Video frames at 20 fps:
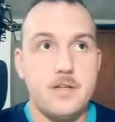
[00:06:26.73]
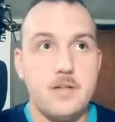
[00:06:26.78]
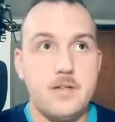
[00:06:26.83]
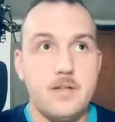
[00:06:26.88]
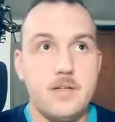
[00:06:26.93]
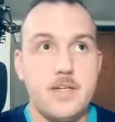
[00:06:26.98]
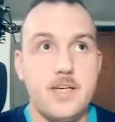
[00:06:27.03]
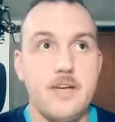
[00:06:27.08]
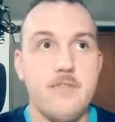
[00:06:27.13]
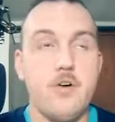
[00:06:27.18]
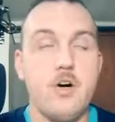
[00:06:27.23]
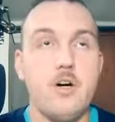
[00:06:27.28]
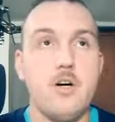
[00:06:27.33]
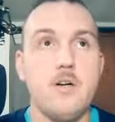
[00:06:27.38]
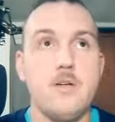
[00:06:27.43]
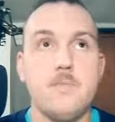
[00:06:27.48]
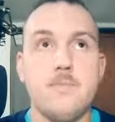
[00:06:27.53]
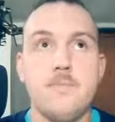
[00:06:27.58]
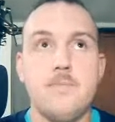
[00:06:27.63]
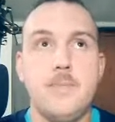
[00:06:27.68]
give
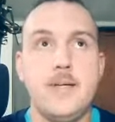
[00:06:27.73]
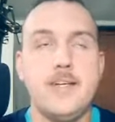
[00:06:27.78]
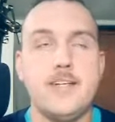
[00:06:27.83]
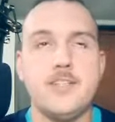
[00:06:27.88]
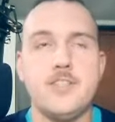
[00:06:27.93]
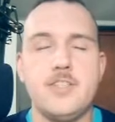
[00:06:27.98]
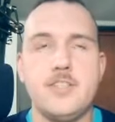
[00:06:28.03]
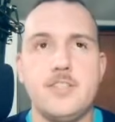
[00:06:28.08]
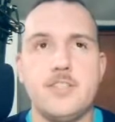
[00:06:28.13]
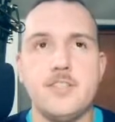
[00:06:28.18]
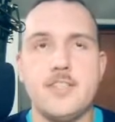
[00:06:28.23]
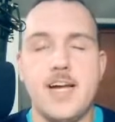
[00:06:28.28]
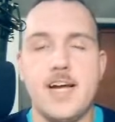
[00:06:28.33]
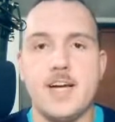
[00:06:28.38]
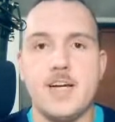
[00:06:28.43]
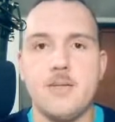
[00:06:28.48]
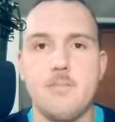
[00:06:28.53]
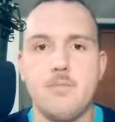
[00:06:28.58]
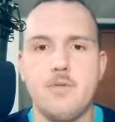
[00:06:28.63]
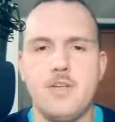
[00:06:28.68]
all minions in your deck
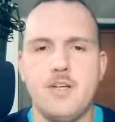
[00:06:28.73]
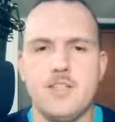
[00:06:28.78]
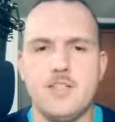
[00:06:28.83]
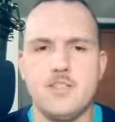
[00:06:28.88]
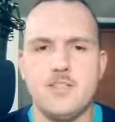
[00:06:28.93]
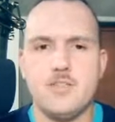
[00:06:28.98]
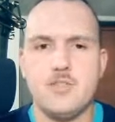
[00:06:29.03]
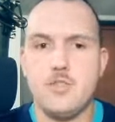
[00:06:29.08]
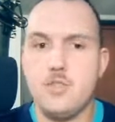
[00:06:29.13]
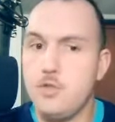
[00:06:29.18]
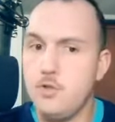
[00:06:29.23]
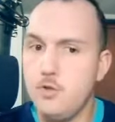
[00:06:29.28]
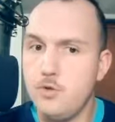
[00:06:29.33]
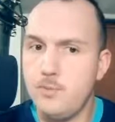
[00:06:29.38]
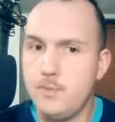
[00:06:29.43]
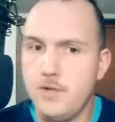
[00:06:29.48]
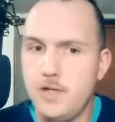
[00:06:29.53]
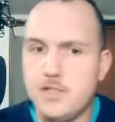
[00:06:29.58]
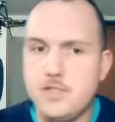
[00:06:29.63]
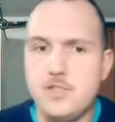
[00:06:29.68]

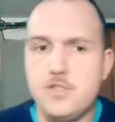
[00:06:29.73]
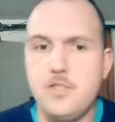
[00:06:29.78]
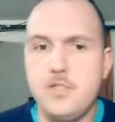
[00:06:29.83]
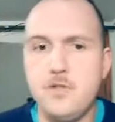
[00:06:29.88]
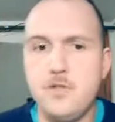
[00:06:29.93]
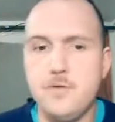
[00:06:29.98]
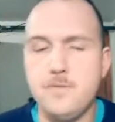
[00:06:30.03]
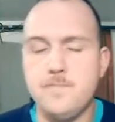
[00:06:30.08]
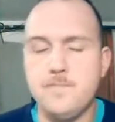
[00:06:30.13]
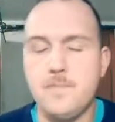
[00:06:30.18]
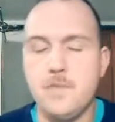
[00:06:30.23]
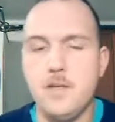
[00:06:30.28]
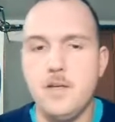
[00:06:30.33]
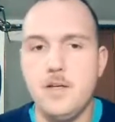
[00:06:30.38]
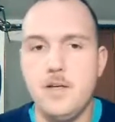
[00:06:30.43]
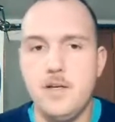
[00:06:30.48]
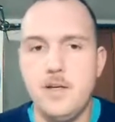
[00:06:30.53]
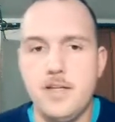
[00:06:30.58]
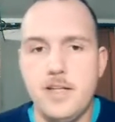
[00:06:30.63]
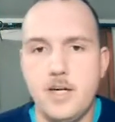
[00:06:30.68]
+2/+2,
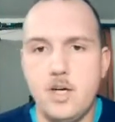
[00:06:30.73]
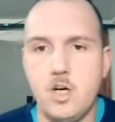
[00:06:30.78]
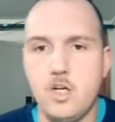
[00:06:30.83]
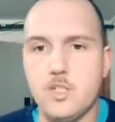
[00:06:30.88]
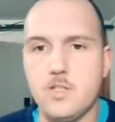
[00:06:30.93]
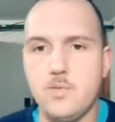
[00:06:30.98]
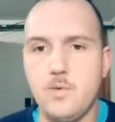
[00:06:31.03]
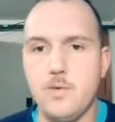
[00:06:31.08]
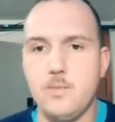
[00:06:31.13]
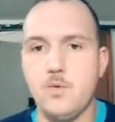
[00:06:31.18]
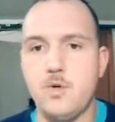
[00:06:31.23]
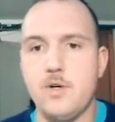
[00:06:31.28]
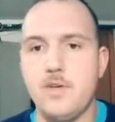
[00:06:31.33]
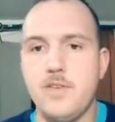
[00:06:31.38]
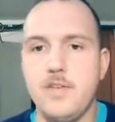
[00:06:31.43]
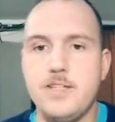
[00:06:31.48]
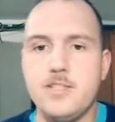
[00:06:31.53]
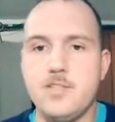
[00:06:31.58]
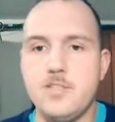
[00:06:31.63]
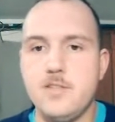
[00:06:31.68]
they cost 1 more.
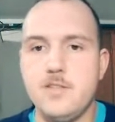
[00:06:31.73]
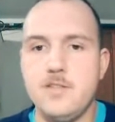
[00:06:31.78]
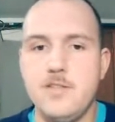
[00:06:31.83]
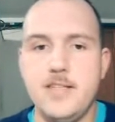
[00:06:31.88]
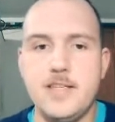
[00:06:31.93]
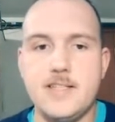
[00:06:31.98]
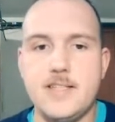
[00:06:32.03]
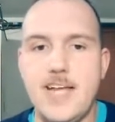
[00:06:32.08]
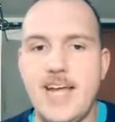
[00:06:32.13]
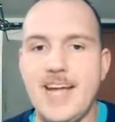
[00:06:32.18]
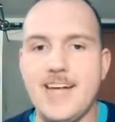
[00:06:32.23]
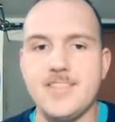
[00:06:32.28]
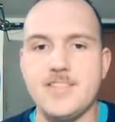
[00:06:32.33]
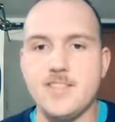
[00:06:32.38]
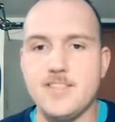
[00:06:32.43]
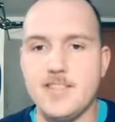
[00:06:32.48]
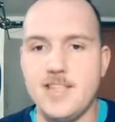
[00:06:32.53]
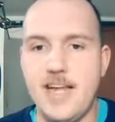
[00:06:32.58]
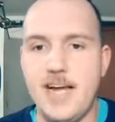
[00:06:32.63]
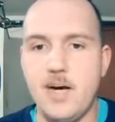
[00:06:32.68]
This
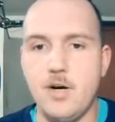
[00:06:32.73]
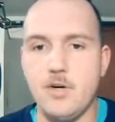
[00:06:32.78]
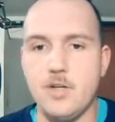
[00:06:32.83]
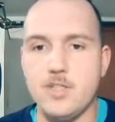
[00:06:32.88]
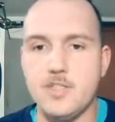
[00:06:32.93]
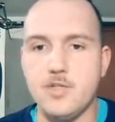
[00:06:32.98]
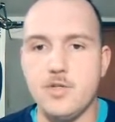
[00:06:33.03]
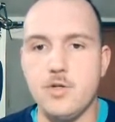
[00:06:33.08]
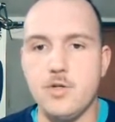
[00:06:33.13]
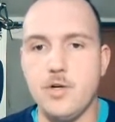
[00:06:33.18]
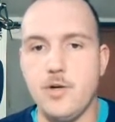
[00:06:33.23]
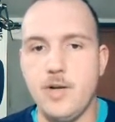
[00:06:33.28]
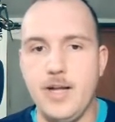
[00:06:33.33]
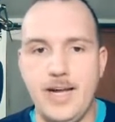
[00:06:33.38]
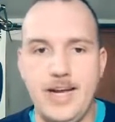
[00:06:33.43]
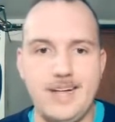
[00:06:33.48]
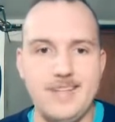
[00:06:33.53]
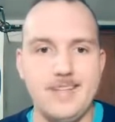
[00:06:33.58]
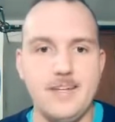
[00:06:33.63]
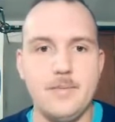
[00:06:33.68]
cancels it out because it'll go to
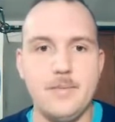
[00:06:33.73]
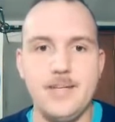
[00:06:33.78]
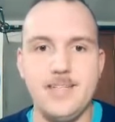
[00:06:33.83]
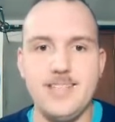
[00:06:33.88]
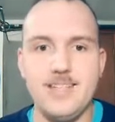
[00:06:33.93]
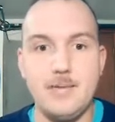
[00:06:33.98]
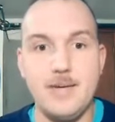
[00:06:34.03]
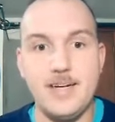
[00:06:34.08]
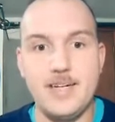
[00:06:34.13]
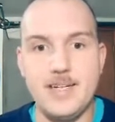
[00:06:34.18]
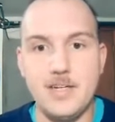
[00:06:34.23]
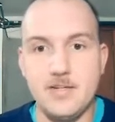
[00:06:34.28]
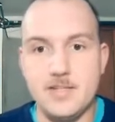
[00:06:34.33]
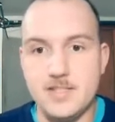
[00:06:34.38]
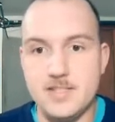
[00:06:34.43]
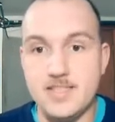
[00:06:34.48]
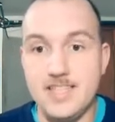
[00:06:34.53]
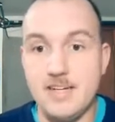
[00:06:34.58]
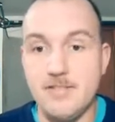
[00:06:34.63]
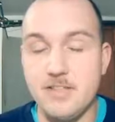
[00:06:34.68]
8 and immediately back down to
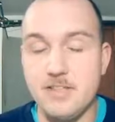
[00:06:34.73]
7.